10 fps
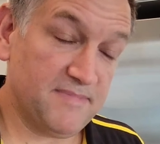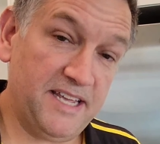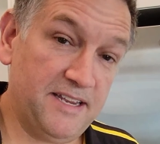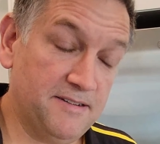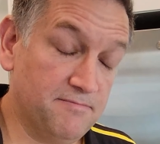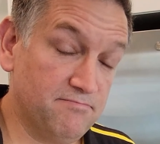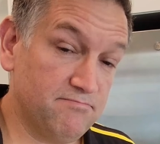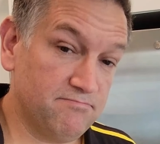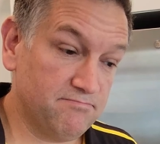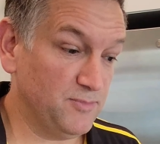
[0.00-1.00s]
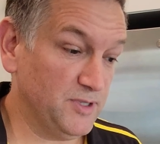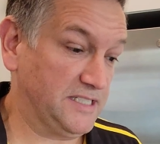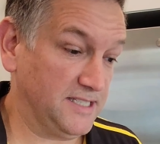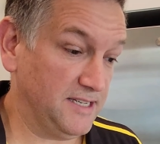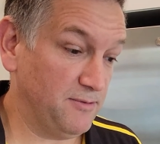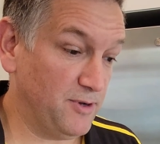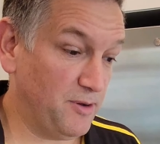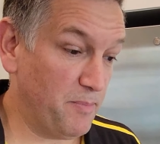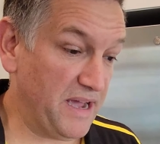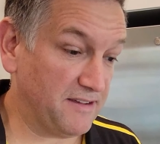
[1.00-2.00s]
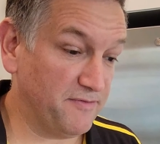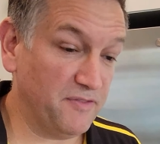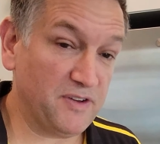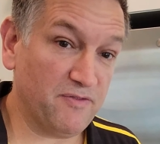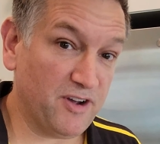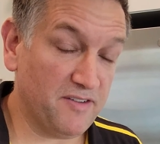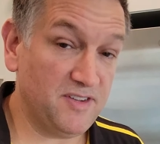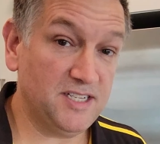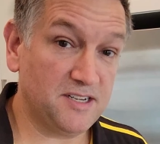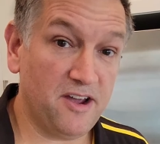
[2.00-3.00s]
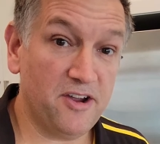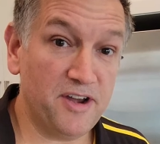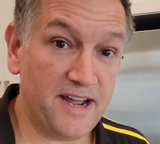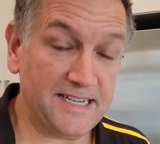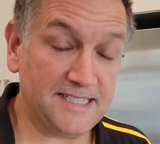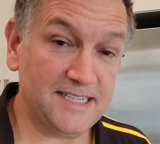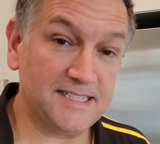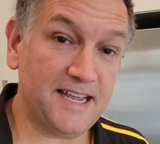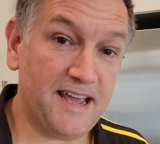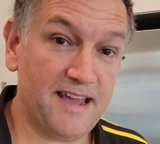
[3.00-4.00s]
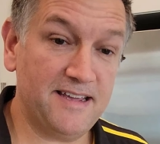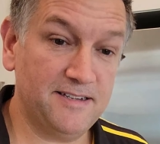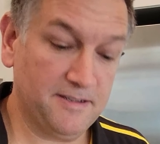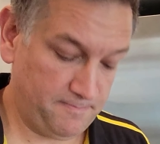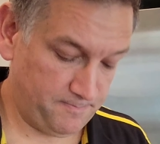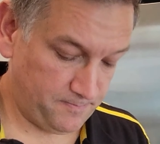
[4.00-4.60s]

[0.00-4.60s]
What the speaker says: In, let's see, well, back 55 years ago, 1968,